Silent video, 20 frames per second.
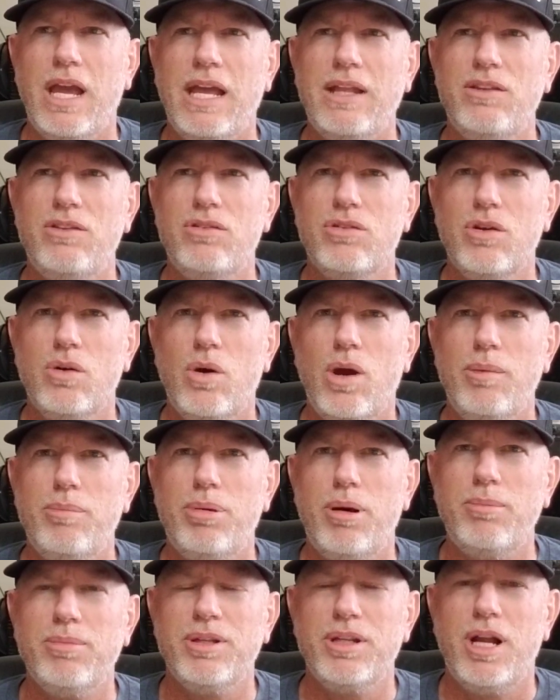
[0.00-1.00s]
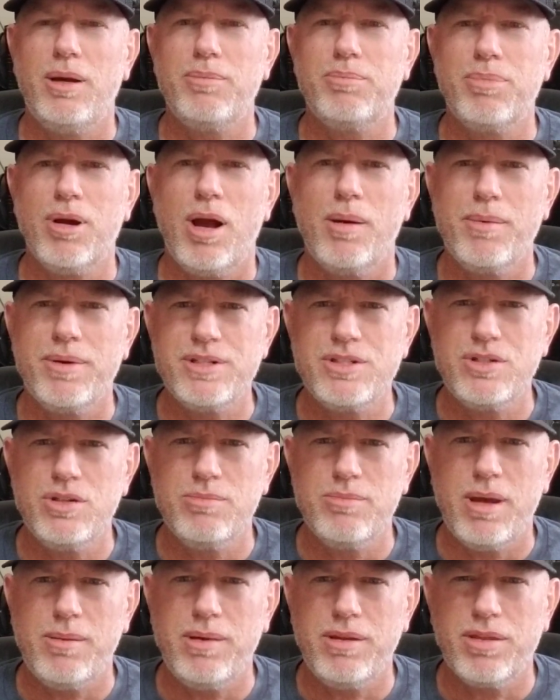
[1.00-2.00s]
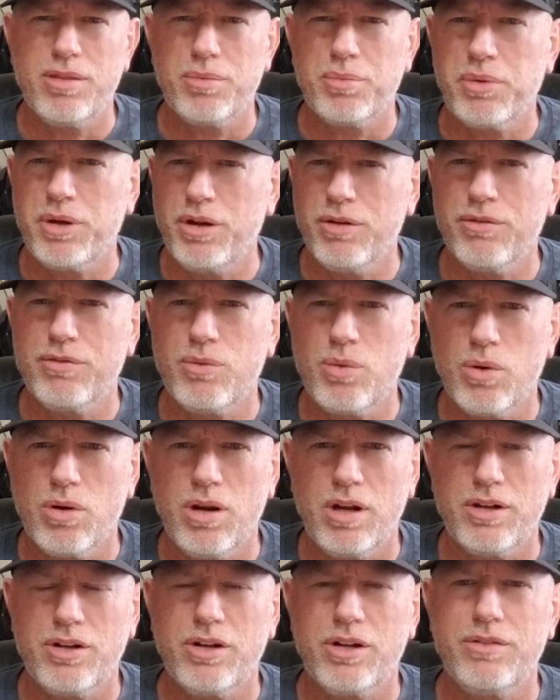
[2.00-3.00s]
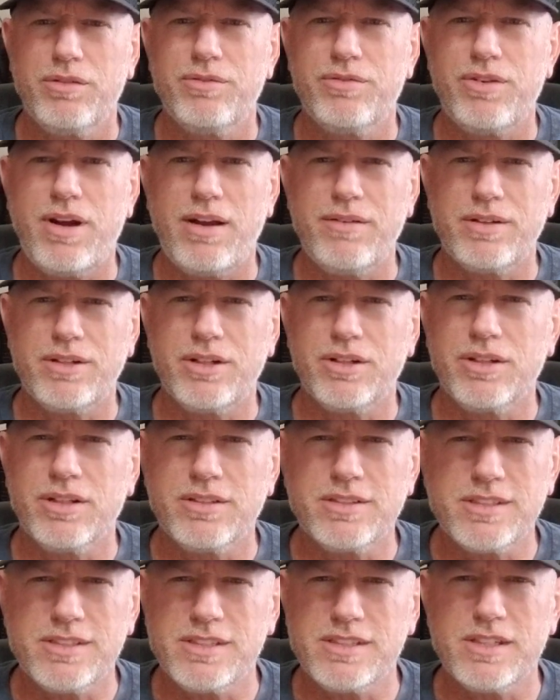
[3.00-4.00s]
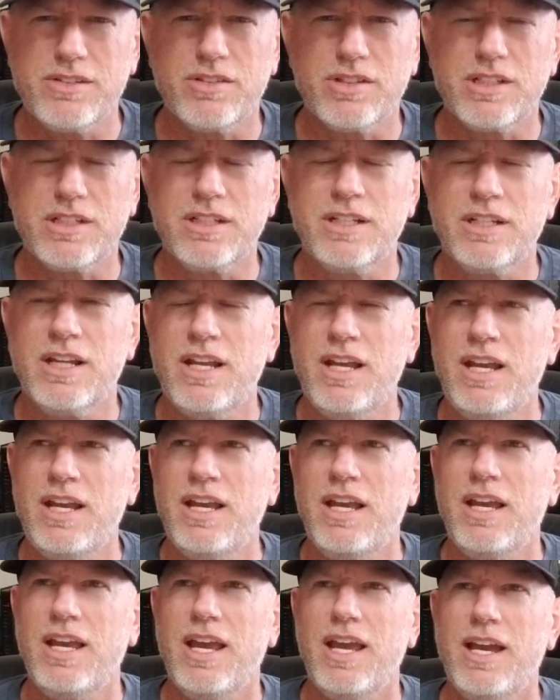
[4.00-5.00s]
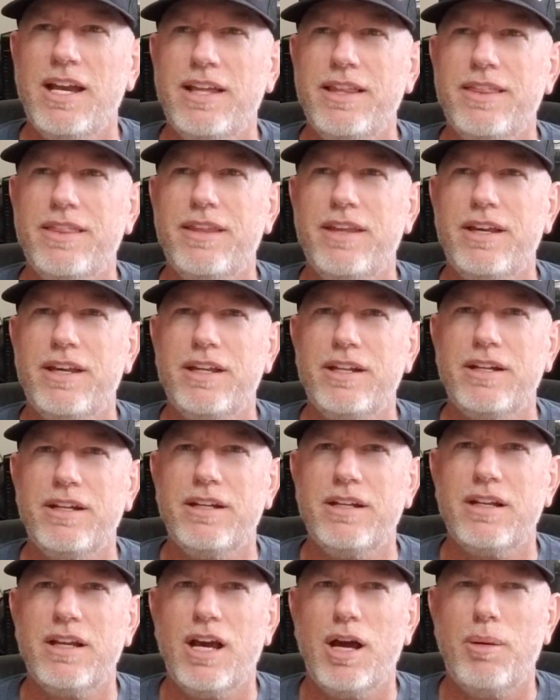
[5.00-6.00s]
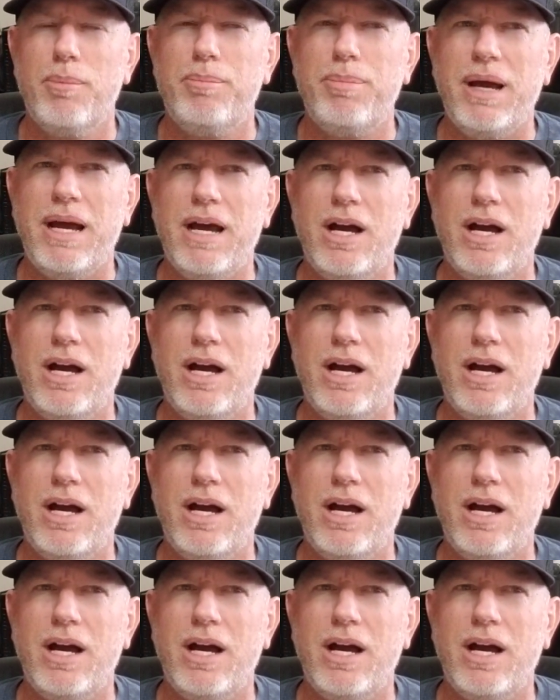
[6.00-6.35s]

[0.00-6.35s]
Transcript: so I bumped it up probably to maybe 300 or 400, 500 listings even. And then I'd